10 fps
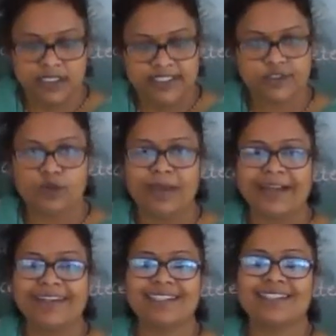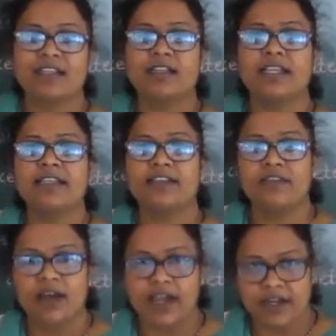its somatic cell get
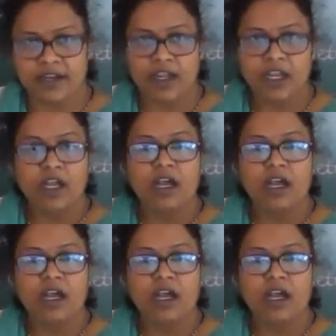divided